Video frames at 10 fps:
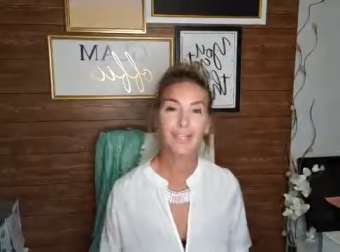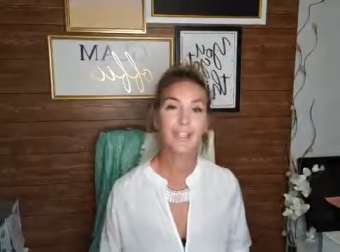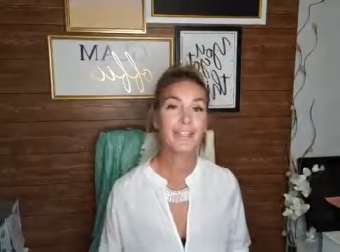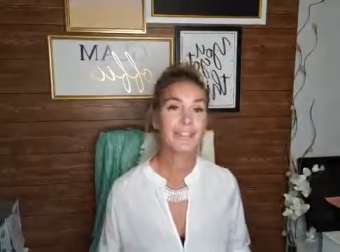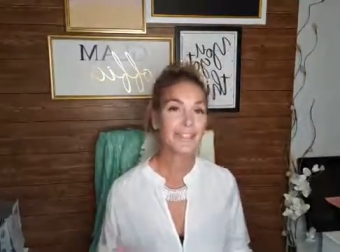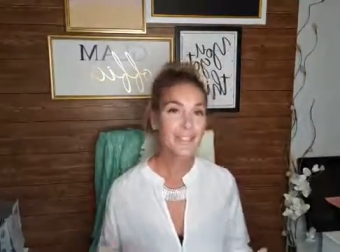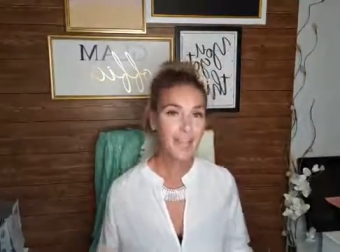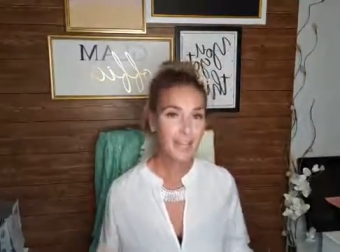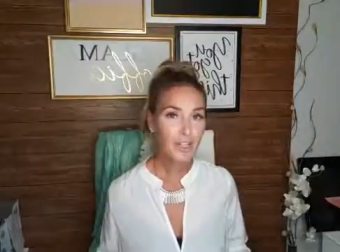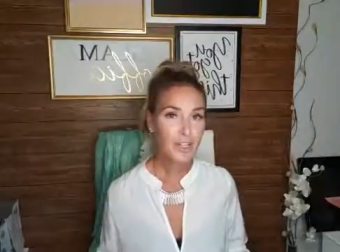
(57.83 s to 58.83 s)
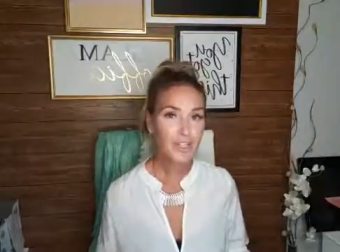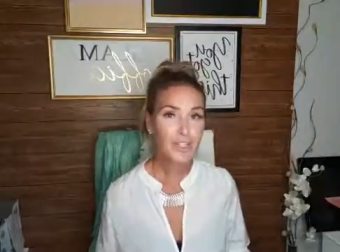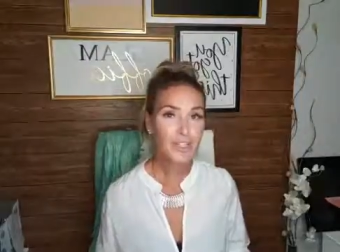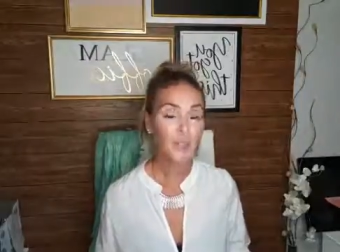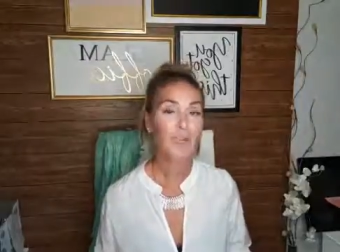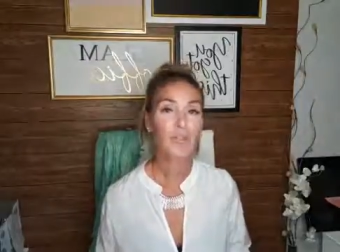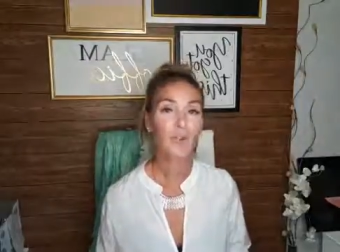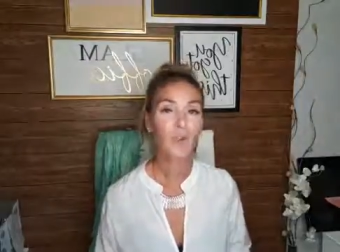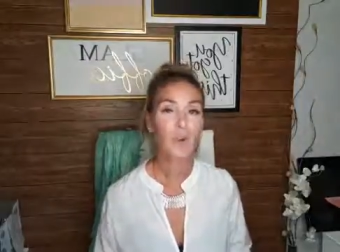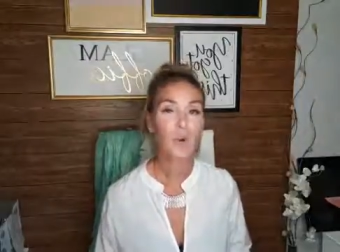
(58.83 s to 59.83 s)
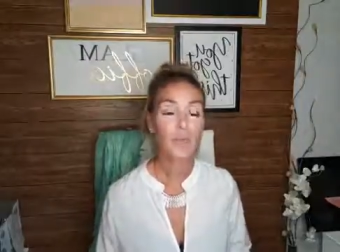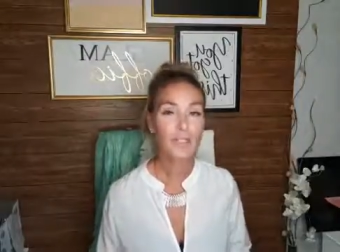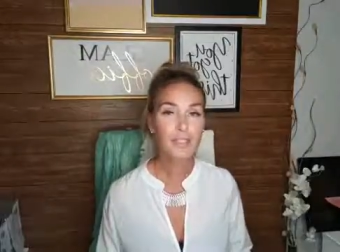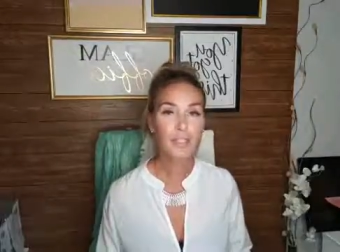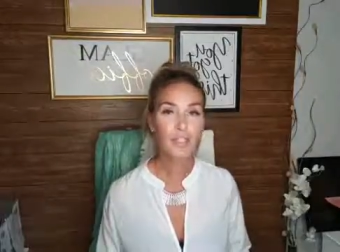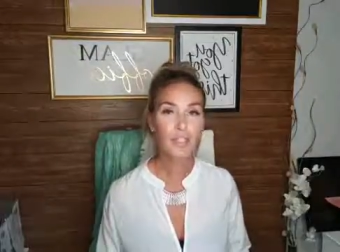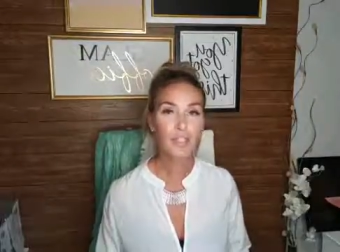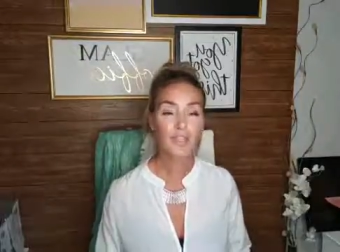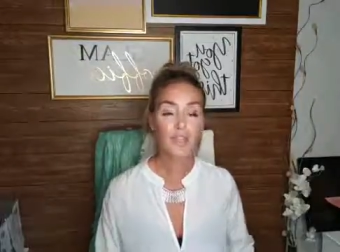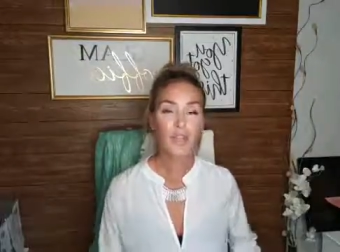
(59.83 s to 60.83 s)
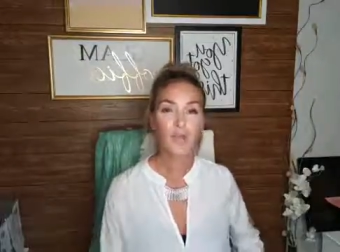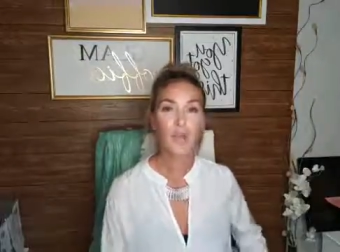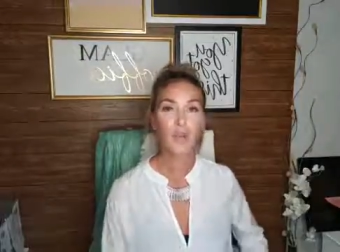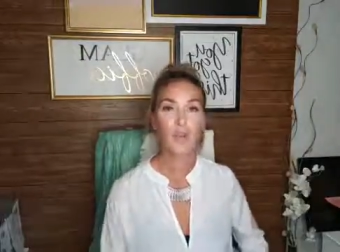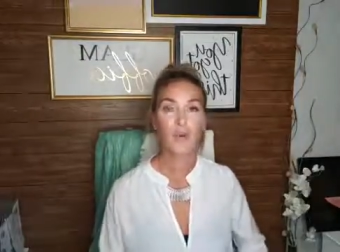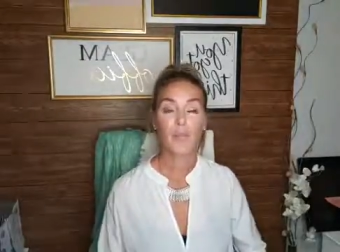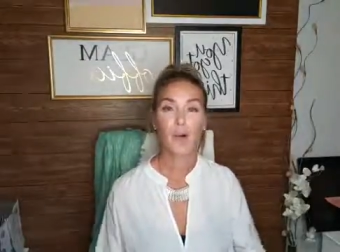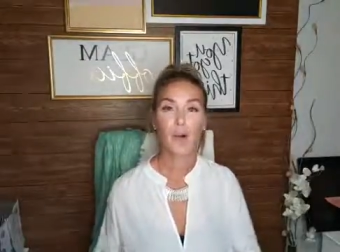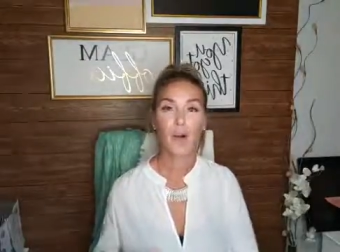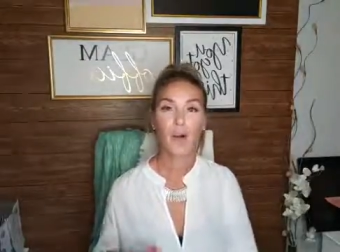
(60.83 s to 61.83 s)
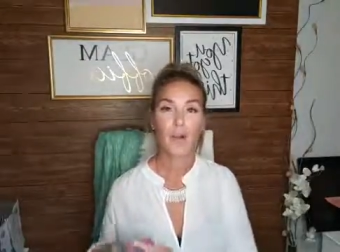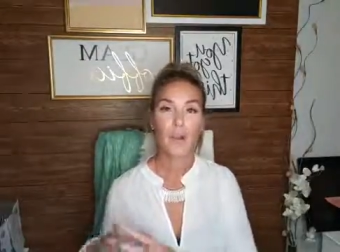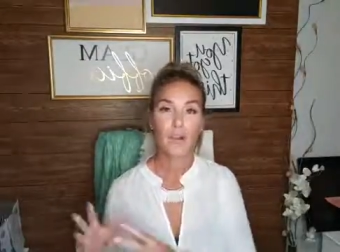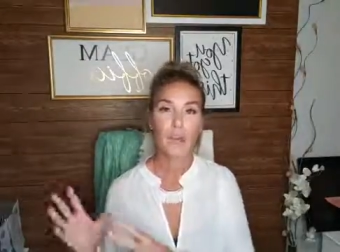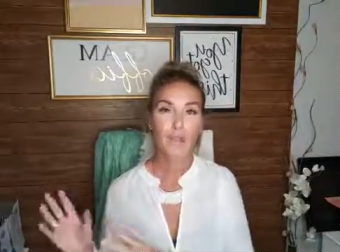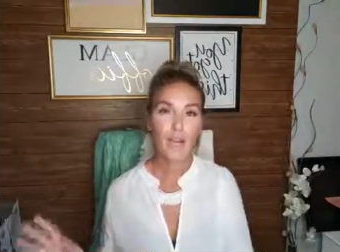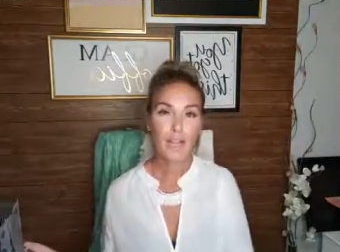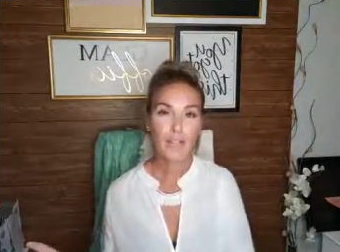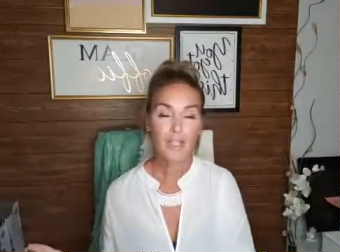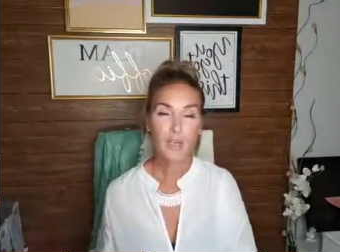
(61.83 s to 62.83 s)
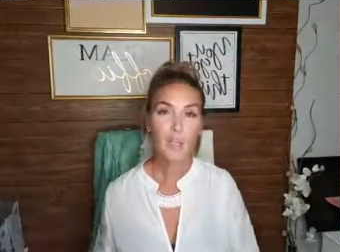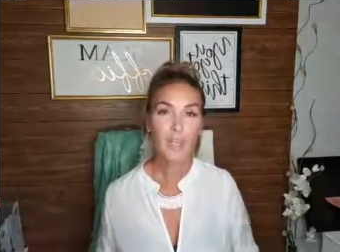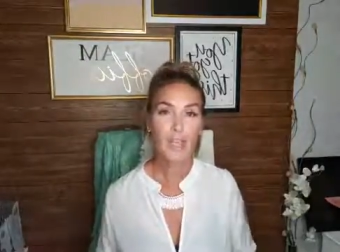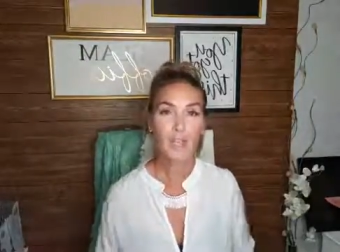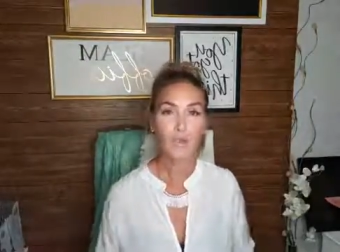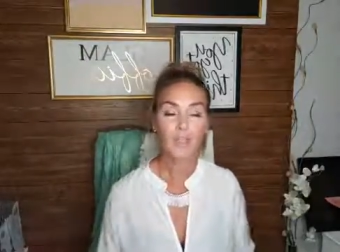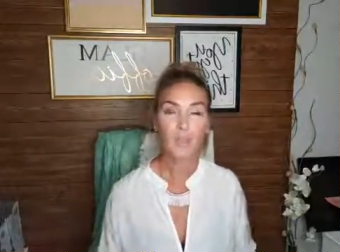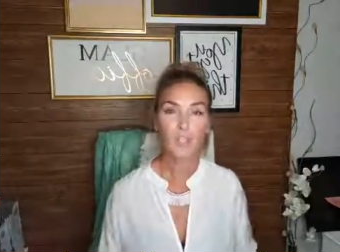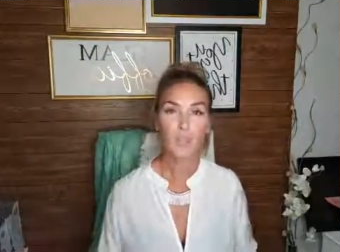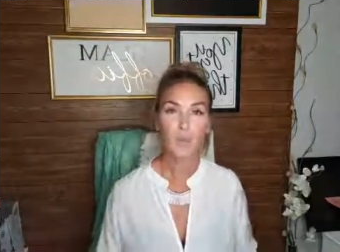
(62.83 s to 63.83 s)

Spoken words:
This is actually one of our bonus sessions from our 5-day boot camp that we just